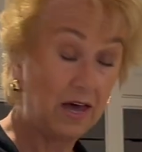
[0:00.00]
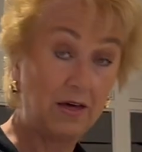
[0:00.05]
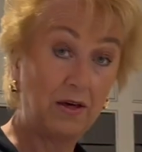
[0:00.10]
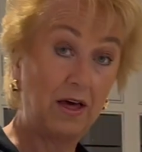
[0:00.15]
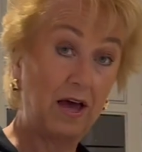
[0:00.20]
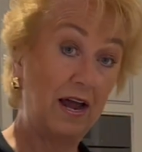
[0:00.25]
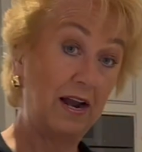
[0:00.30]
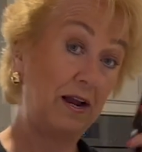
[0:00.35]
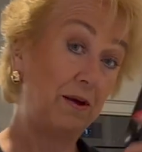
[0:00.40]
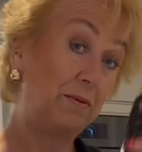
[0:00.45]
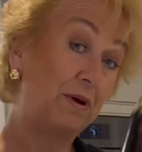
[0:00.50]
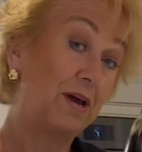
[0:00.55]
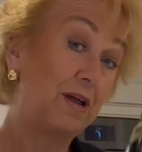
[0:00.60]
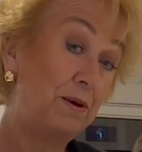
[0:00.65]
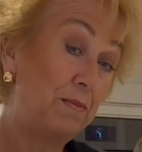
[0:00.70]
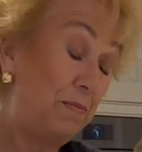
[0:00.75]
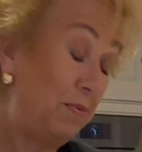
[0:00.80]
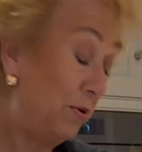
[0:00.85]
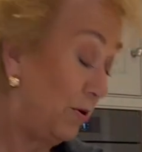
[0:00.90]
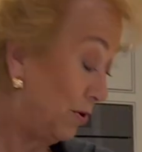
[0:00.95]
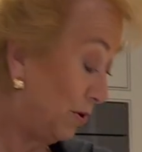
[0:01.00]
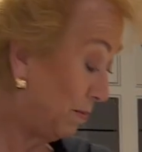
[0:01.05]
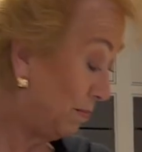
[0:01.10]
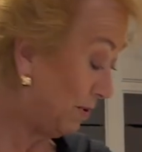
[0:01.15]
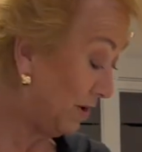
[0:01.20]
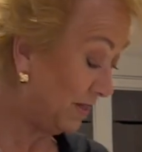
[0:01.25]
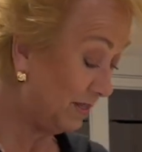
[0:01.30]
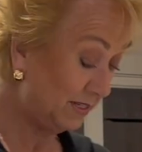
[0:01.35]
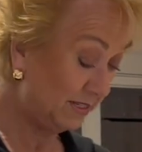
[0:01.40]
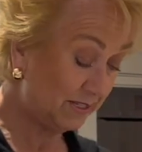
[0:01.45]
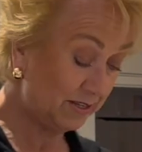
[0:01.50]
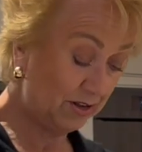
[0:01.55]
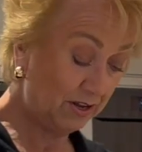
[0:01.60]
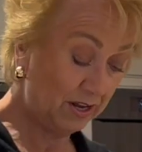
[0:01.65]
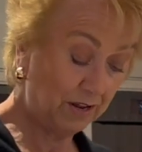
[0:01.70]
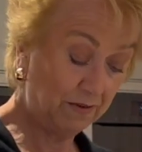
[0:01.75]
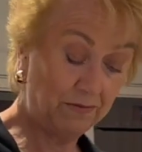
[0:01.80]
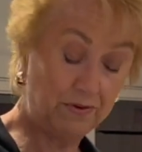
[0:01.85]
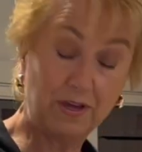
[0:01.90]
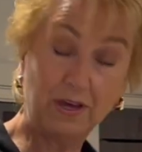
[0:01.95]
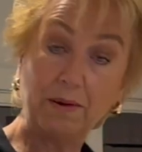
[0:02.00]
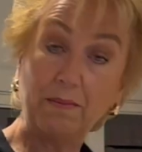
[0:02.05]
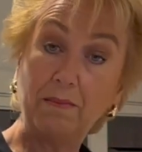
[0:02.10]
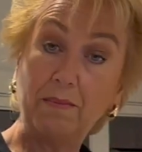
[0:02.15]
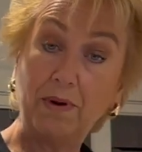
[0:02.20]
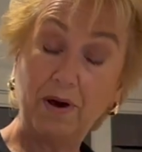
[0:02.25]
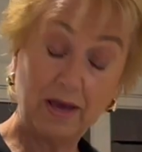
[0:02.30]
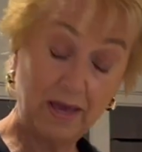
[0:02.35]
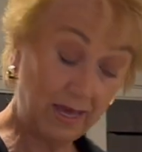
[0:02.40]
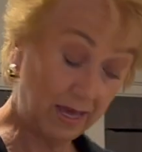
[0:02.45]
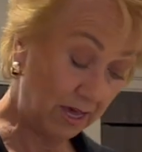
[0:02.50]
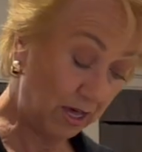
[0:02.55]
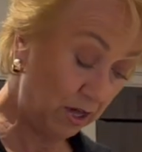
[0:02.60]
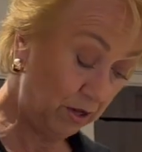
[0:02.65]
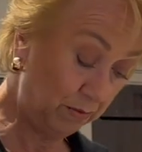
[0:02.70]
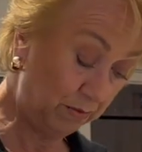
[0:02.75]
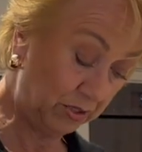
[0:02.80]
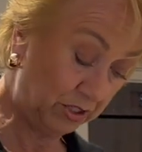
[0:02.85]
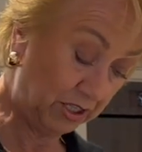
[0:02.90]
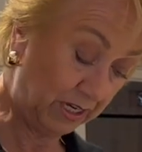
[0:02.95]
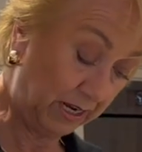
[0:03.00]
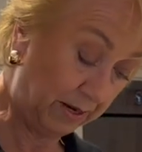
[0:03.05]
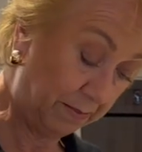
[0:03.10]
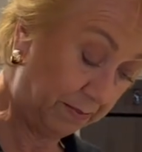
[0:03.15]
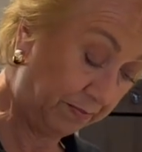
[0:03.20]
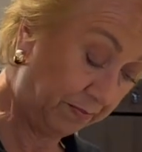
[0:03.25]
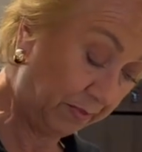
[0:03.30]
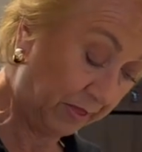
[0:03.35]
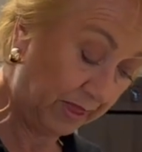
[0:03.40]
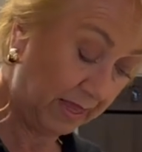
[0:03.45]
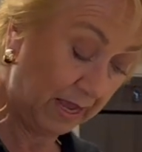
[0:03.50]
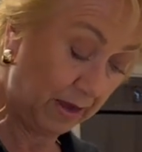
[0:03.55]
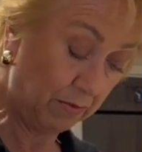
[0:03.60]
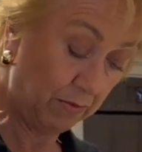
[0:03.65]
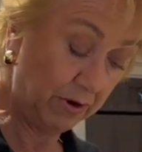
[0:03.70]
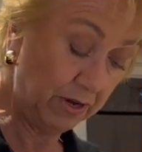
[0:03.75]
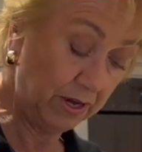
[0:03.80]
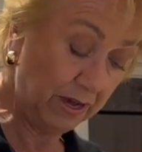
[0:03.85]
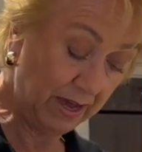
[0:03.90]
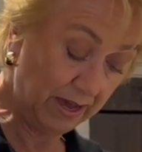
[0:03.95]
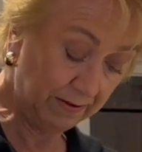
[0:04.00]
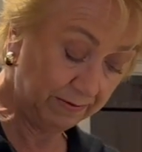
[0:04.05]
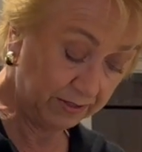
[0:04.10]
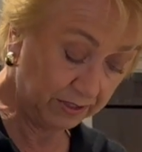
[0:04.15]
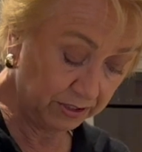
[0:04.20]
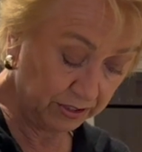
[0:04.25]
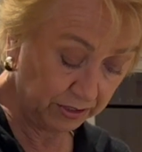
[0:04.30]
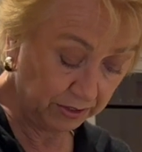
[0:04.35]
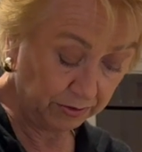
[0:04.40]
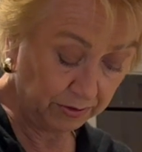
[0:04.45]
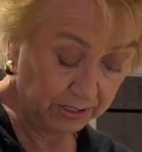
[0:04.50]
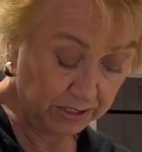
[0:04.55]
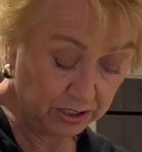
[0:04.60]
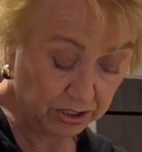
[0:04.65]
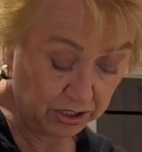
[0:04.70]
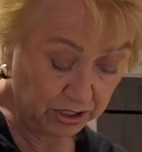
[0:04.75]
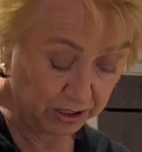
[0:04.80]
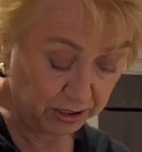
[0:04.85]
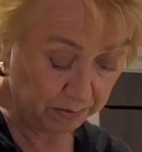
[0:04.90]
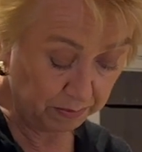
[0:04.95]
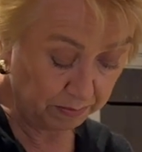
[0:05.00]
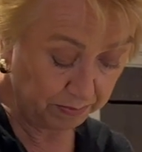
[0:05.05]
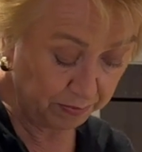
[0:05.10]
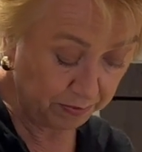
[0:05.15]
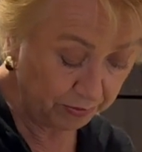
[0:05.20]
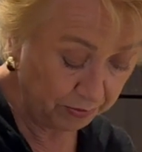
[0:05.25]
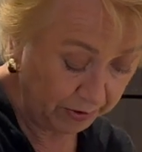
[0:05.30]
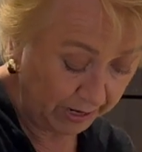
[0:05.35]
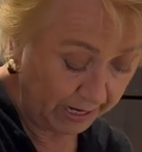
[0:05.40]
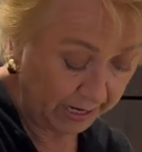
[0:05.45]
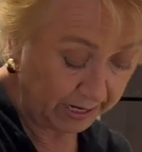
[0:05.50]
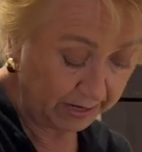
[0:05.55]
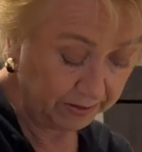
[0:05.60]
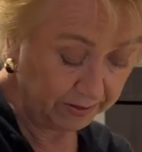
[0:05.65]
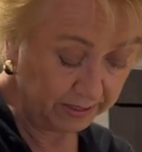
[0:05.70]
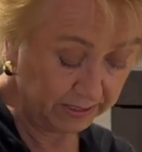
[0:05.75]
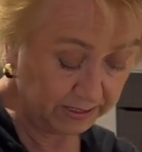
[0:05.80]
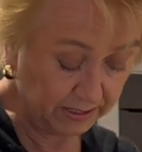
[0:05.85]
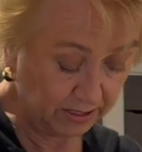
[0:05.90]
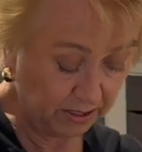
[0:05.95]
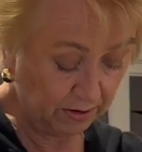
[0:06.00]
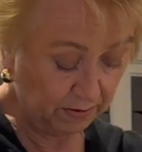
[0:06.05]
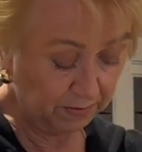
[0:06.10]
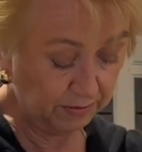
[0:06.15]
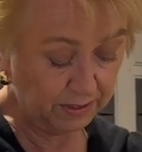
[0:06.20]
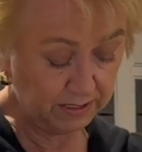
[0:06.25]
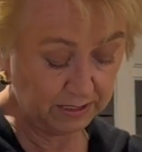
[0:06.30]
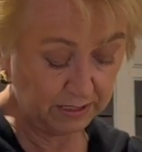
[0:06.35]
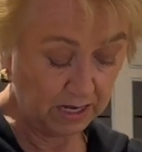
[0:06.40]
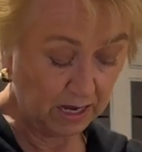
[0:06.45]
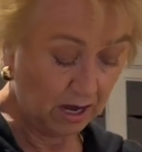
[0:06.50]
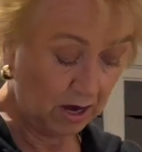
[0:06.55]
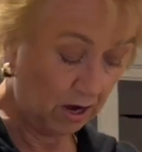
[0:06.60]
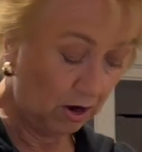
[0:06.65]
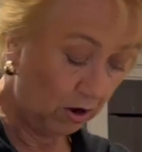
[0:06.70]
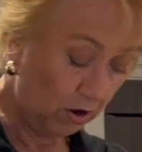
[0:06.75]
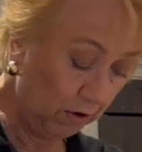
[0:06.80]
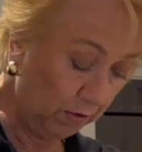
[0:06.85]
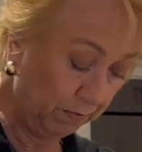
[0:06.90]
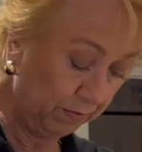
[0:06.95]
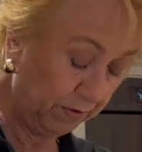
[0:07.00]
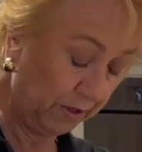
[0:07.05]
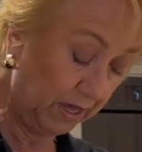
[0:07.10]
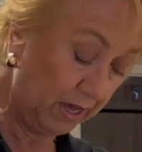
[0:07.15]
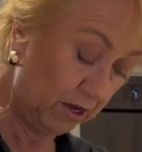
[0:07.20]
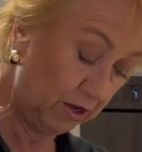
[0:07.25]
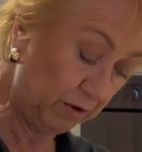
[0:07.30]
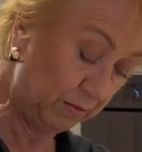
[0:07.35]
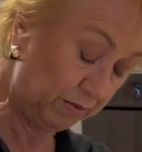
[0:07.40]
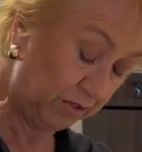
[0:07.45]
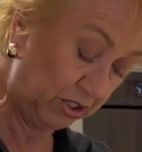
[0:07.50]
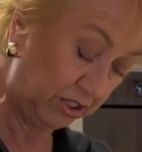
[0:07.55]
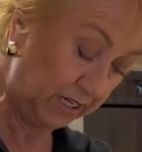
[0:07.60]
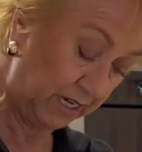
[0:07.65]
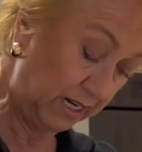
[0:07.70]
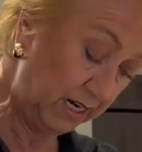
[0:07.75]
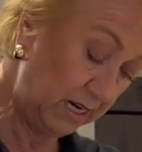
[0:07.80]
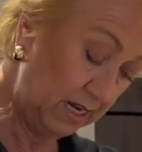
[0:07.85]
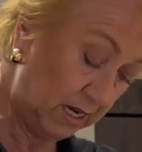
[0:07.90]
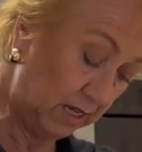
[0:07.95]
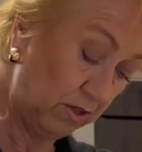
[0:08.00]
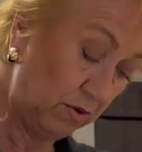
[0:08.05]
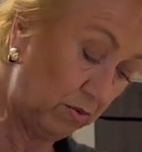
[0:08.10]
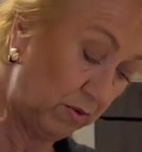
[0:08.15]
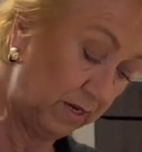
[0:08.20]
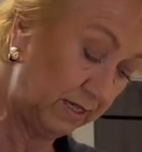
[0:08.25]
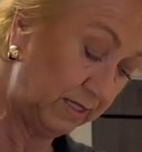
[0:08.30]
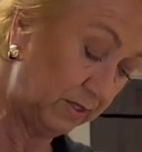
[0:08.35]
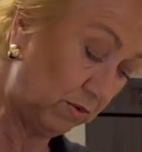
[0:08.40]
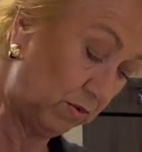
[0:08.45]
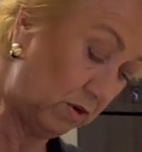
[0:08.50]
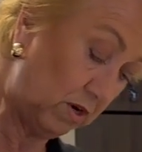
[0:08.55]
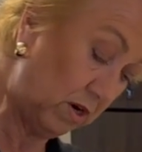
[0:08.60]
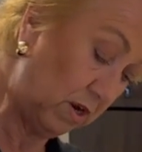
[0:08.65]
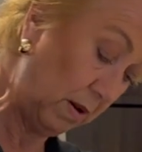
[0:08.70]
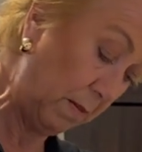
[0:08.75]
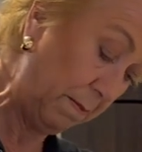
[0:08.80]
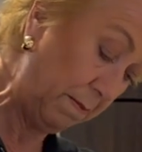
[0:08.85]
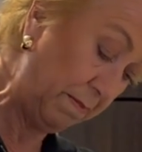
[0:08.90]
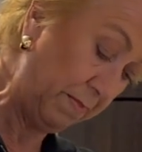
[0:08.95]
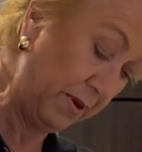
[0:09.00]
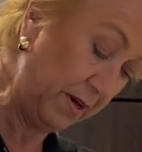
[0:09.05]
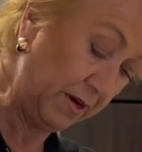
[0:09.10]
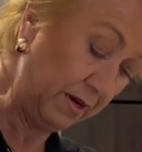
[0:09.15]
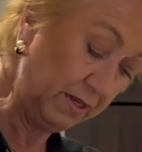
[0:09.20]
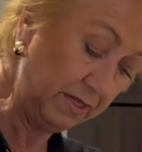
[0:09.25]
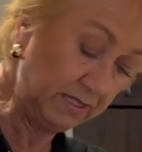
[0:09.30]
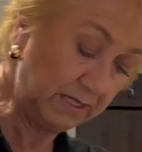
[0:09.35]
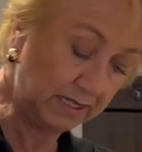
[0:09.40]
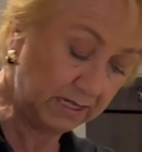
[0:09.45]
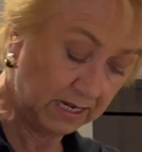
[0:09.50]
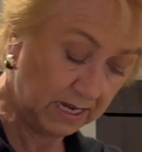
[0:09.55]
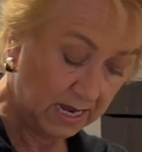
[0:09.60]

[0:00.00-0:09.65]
And I'm going to put by the side of it my aubergine. Now what you have to do is just prick the surface of the aubergine, otherwise it will kind of burst.